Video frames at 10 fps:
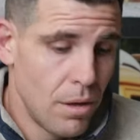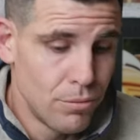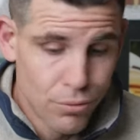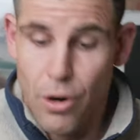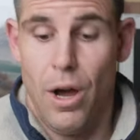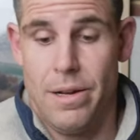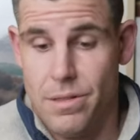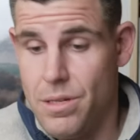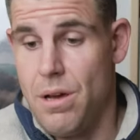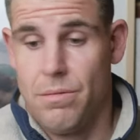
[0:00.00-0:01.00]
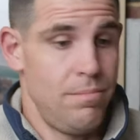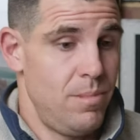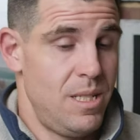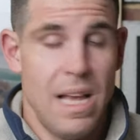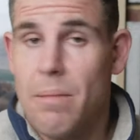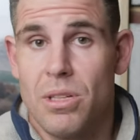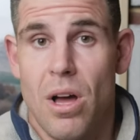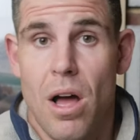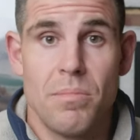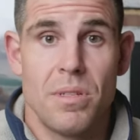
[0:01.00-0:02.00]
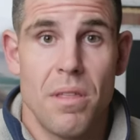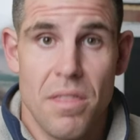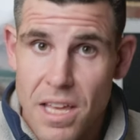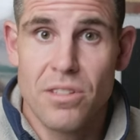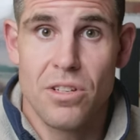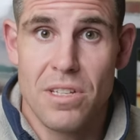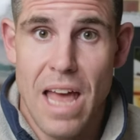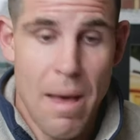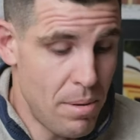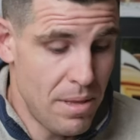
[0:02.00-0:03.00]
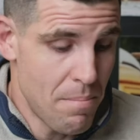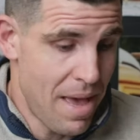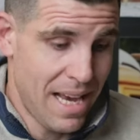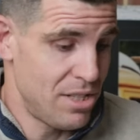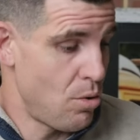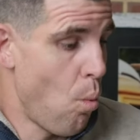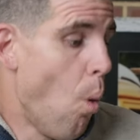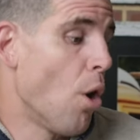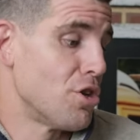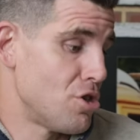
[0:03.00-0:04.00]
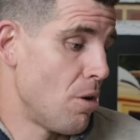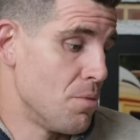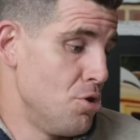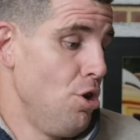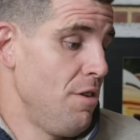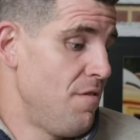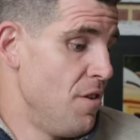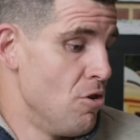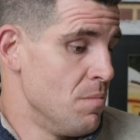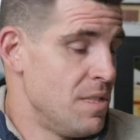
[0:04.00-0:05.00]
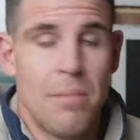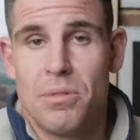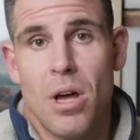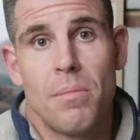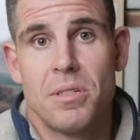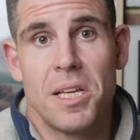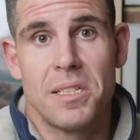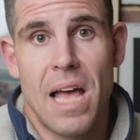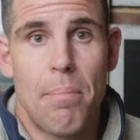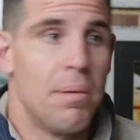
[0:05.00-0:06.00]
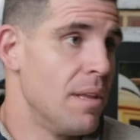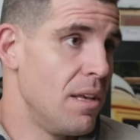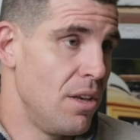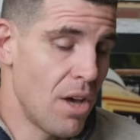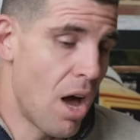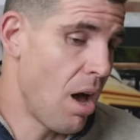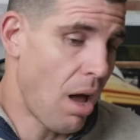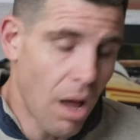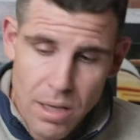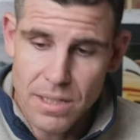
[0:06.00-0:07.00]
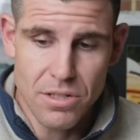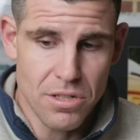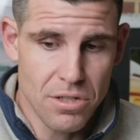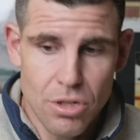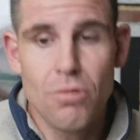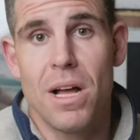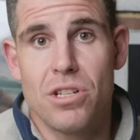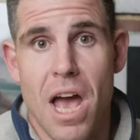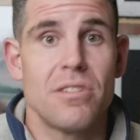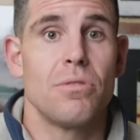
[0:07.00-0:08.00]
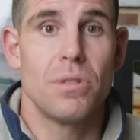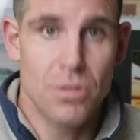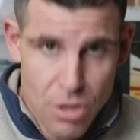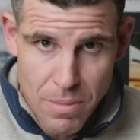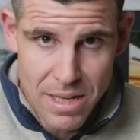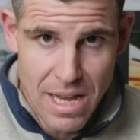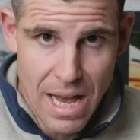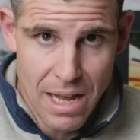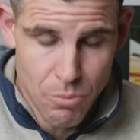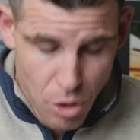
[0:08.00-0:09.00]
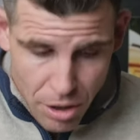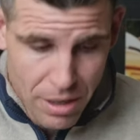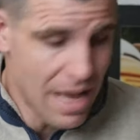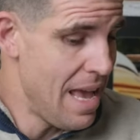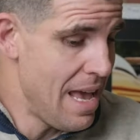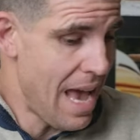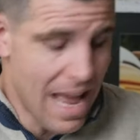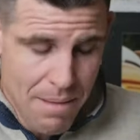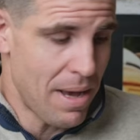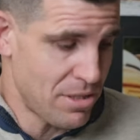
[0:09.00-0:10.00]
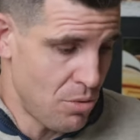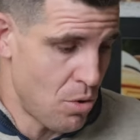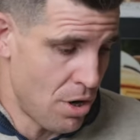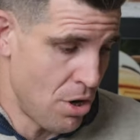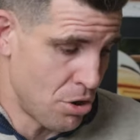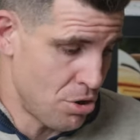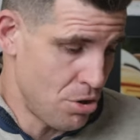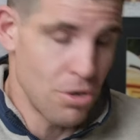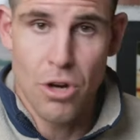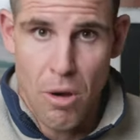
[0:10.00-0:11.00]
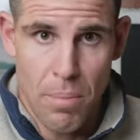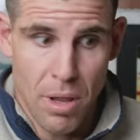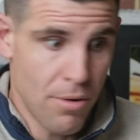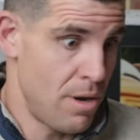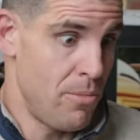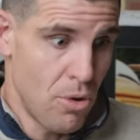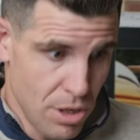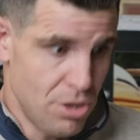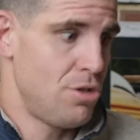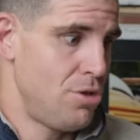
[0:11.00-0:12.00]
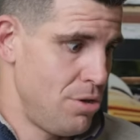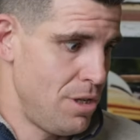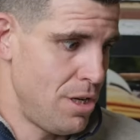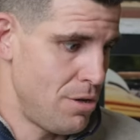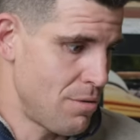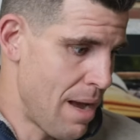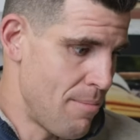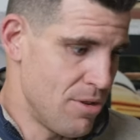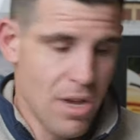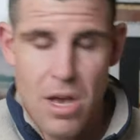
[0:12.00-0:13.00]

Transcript: Right. So sometimes things just happen that make us want to stop shooting film. Sometimes things happen that you go, it's just too much hassle. It's too much hard work. And it makes you want to not shoot and not bother anymore and just shoot digital cameras.